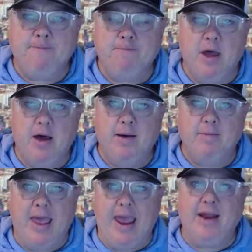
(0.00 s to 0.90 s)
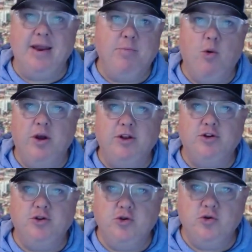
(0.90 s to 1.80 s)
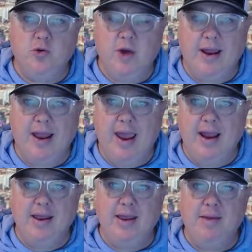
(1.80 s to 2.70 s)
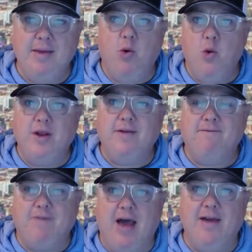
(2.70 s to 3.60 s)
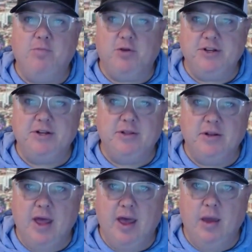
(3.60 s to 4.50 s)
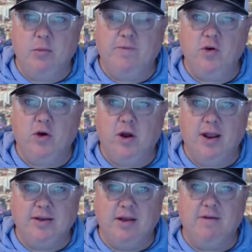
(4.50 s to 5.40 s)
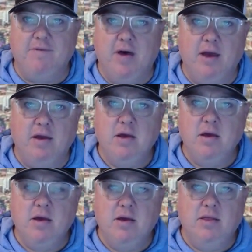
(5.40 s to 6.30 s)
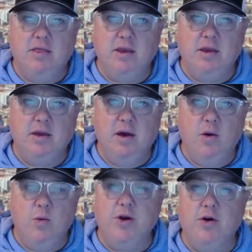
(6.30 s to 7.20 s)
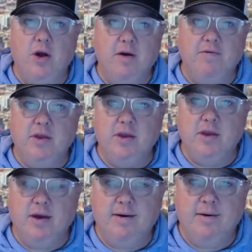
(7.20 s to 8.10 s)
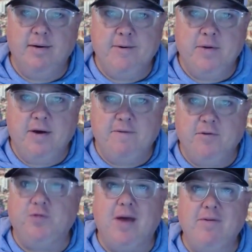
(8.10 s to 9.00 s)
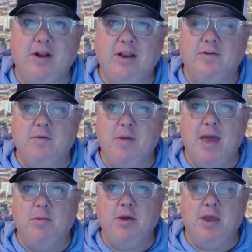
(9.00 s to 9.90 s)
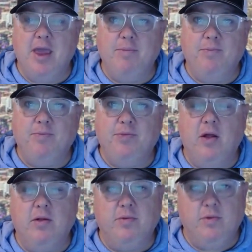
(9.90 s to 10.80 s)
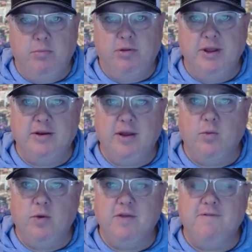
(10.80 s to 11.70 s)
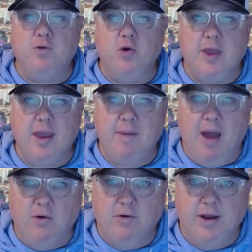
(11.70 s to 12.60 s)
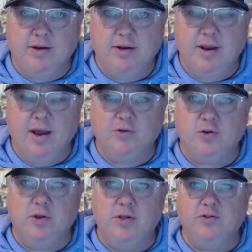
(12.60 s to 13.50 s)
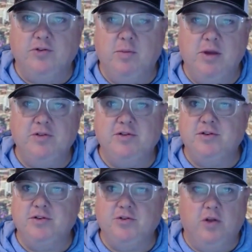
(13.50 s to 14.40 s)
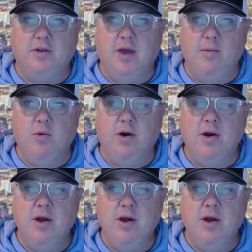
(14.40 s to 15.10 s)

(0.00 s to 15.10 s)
80.2 and 80.5% of the time, if you can identify the winner of the first 5 innings of an MLB game, they'll complete and win the full game outright. Now, certainly there's going to be instances all the time where